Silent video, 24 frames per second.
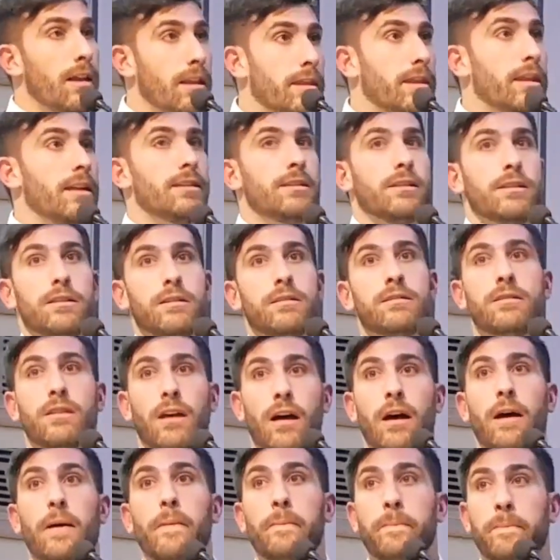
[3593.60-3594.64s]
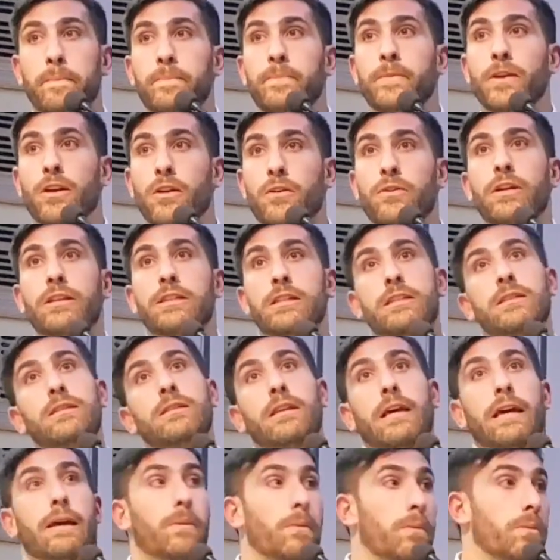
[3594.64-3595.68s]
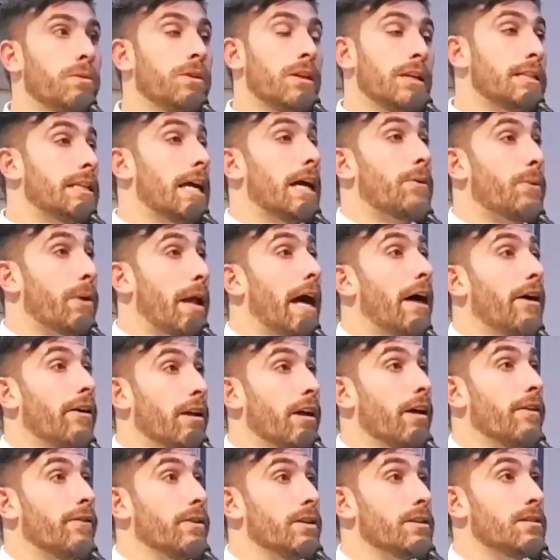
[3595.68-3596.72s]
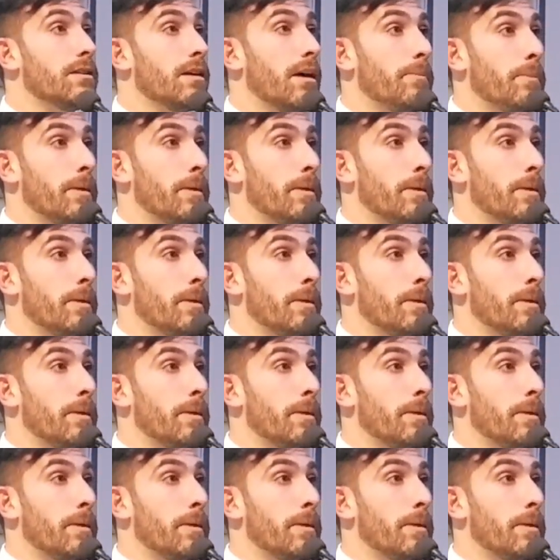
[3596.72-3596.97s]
this is, um, you know, this is like the sad reality of this.